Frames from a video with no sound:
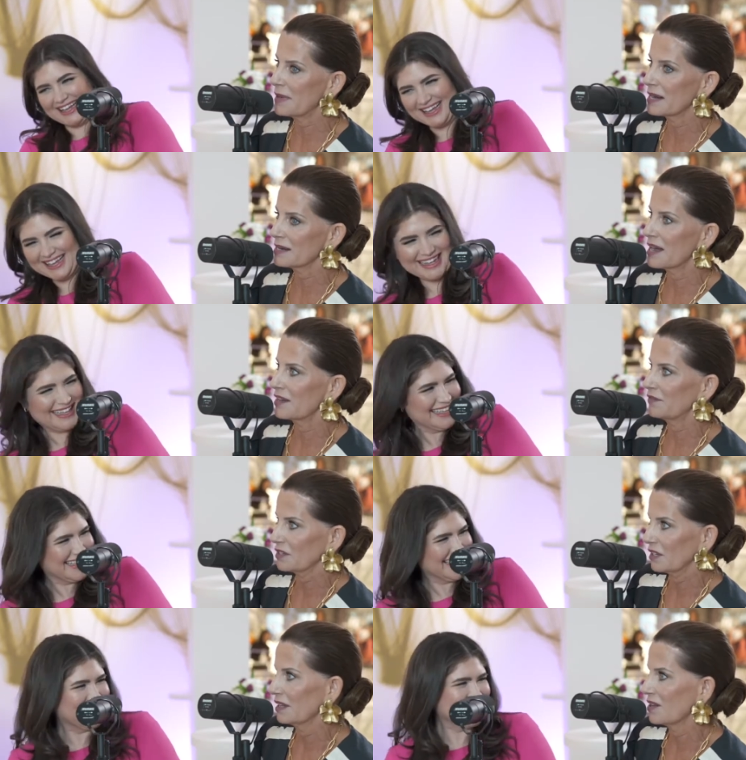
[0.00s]
Speaker 1: my life for a
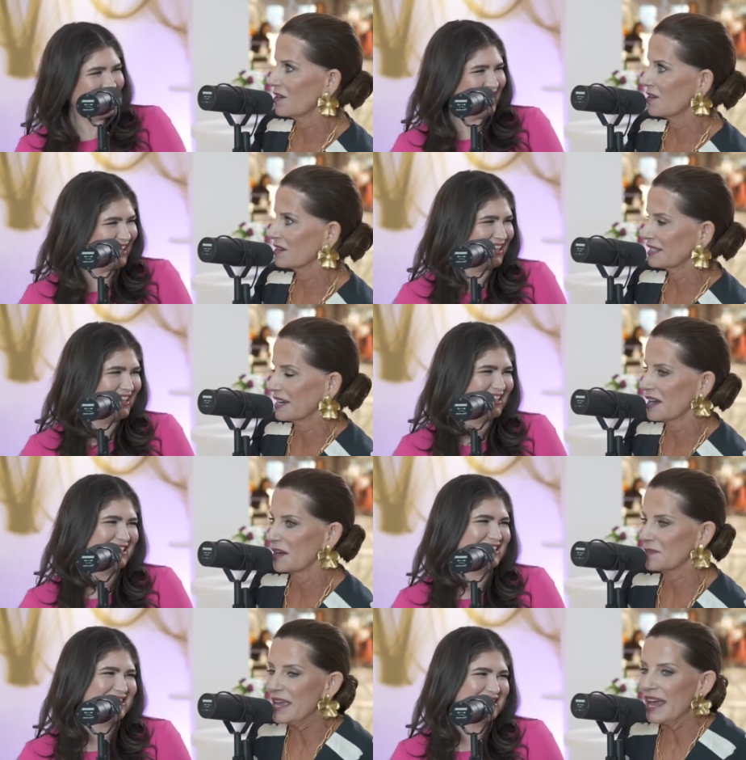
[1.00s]
long
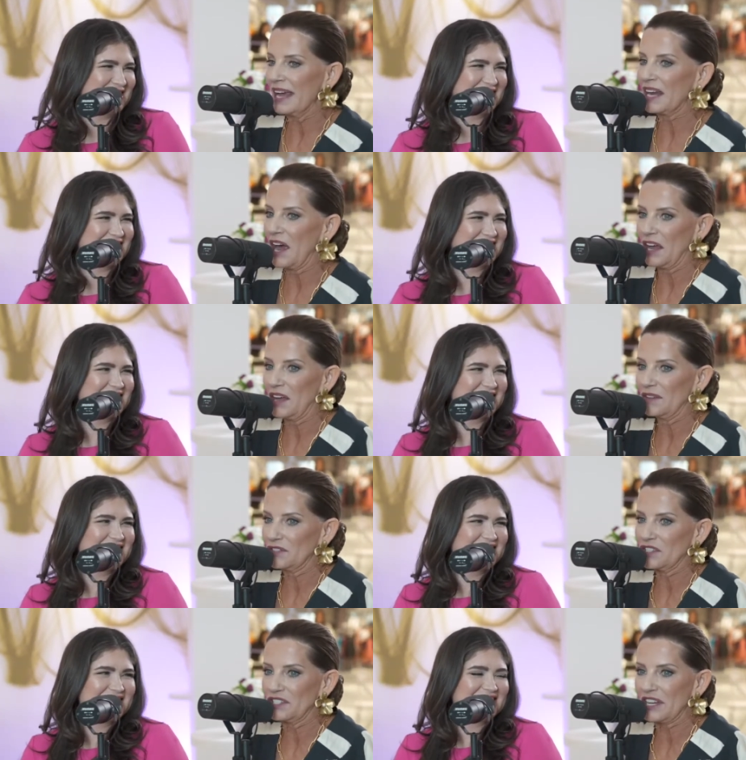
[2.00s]
time. And I have
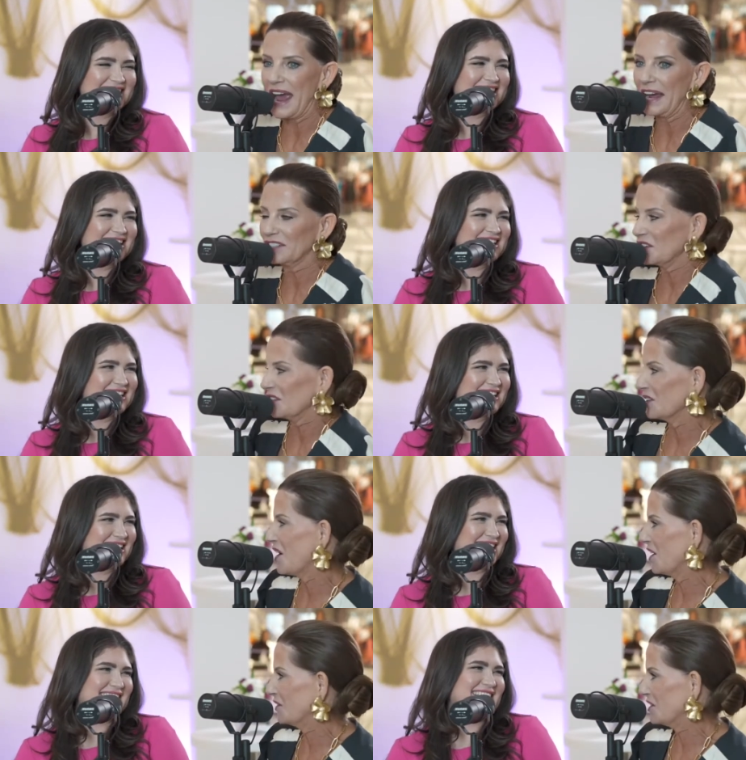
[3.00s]
just tagged her
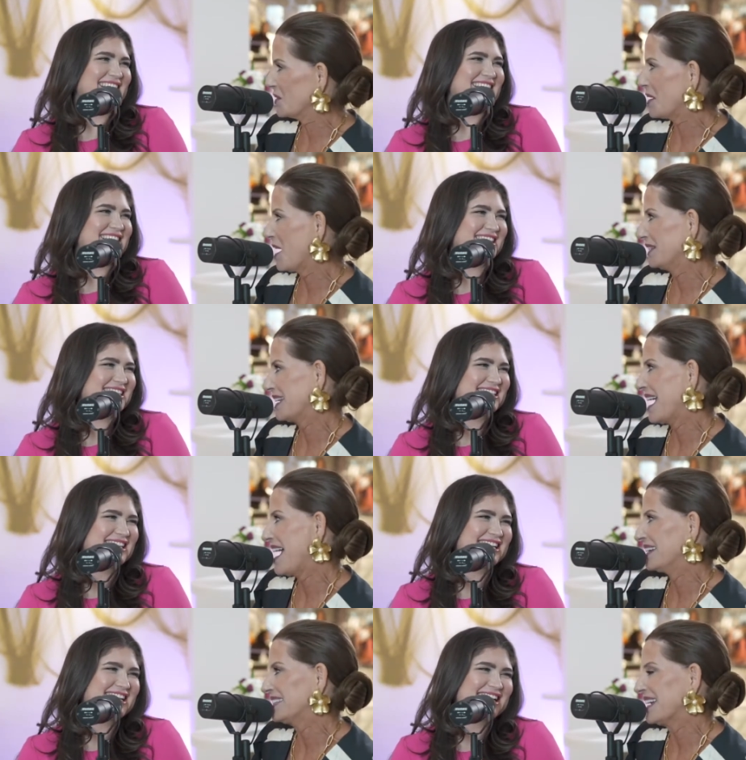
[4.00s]
along with the
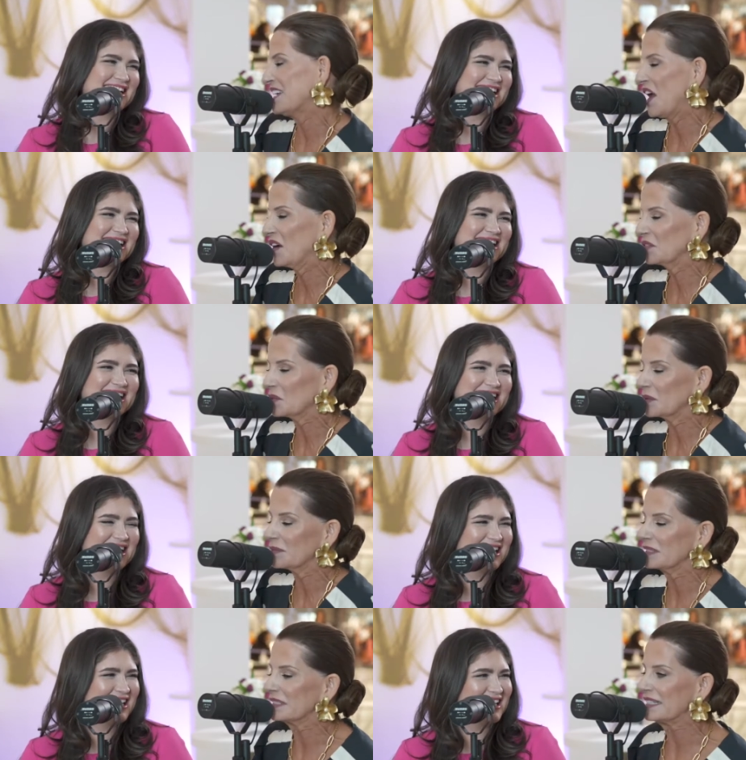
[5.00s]
podcast. and everyone,
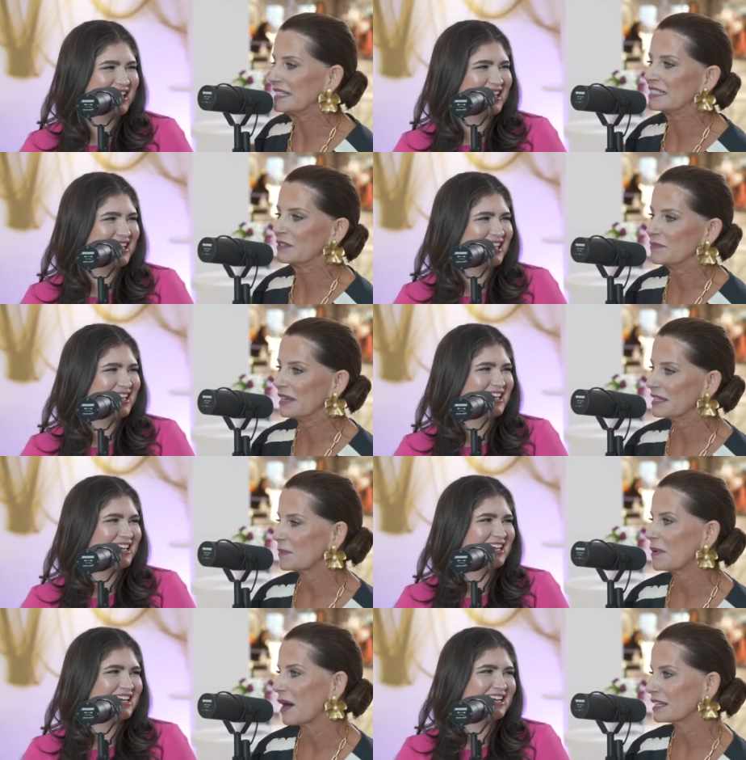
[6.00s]
please meet
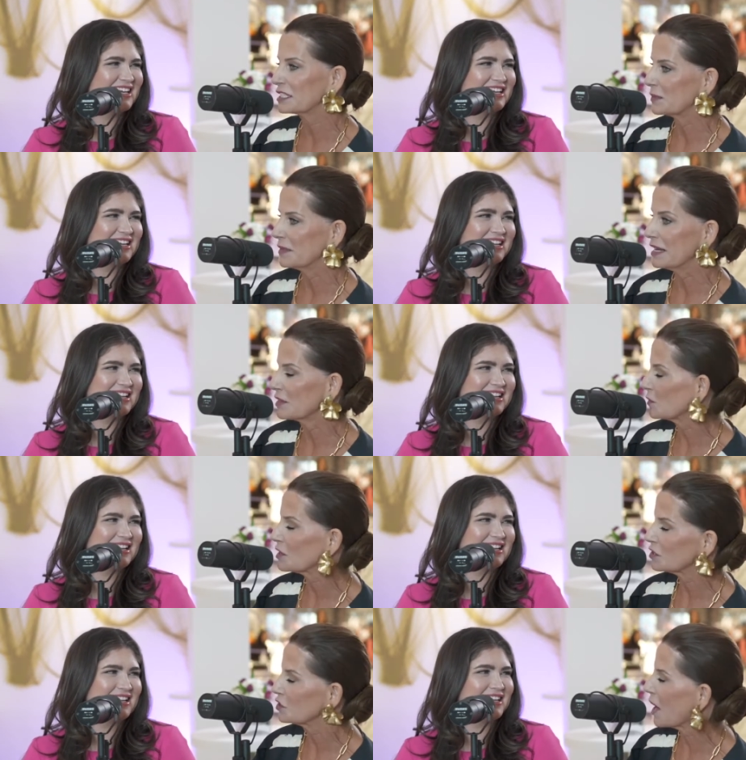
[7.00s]
Bonnie Smith
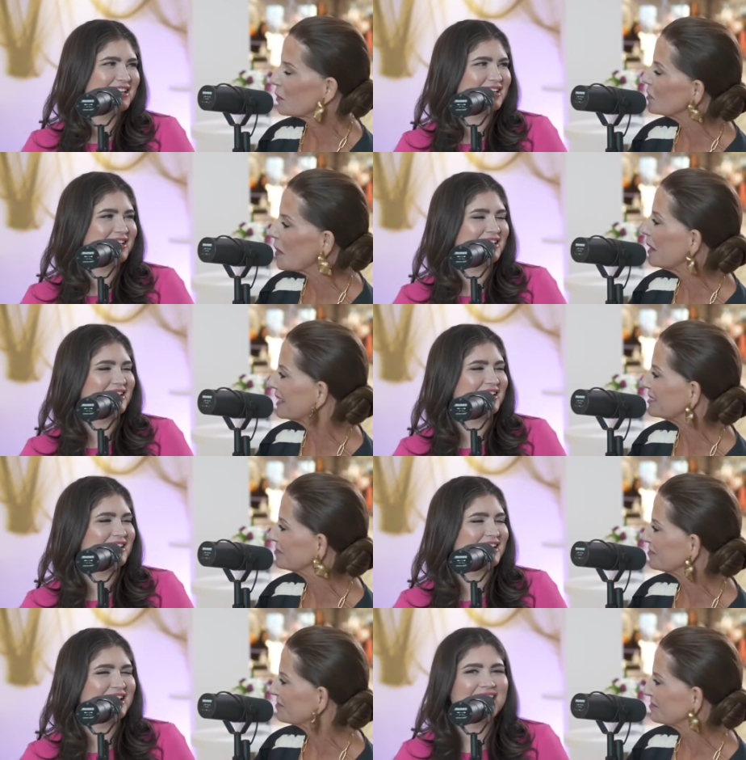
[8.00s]
with Shop with Bonnie.
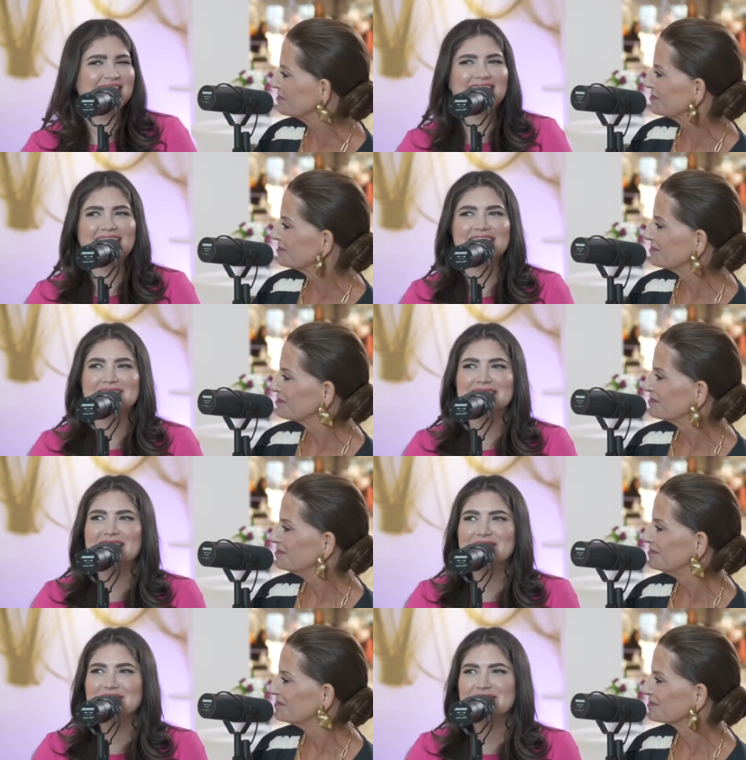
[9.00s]

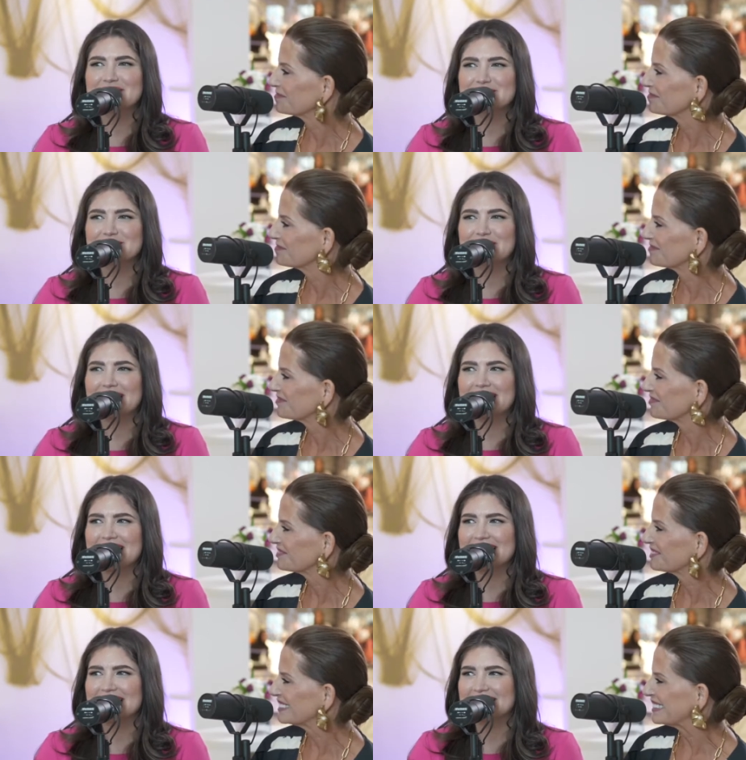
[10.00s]
Hello,
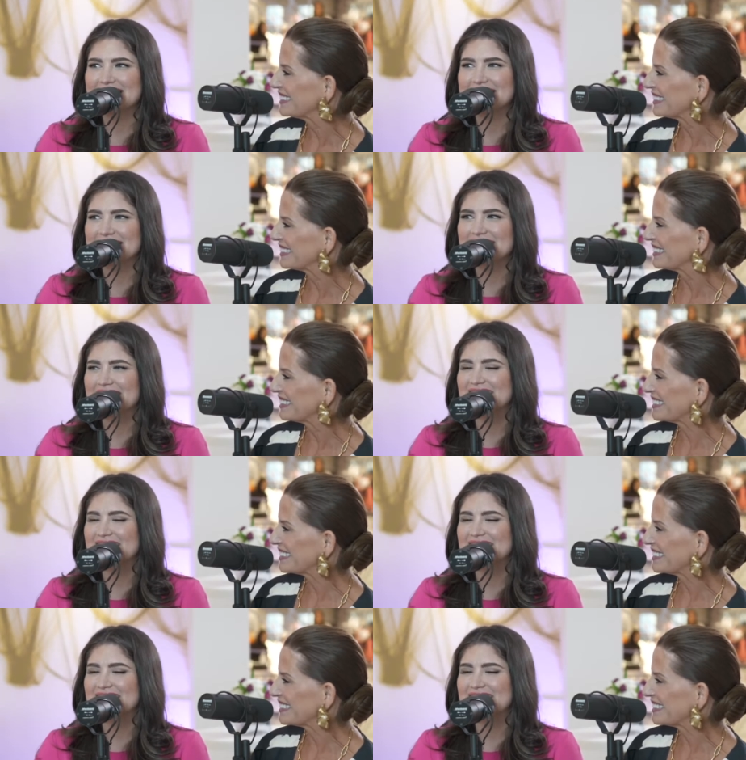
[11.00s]
everyone.